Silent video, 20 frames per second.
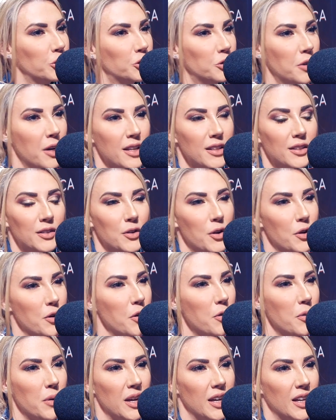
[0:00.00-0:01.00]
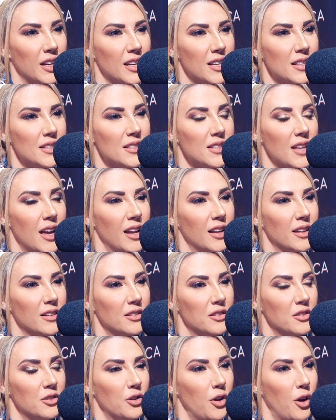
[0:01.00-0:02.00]
strengths, know your weakness,
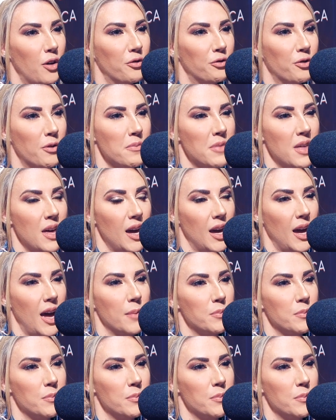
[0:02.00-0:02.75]
and go from there.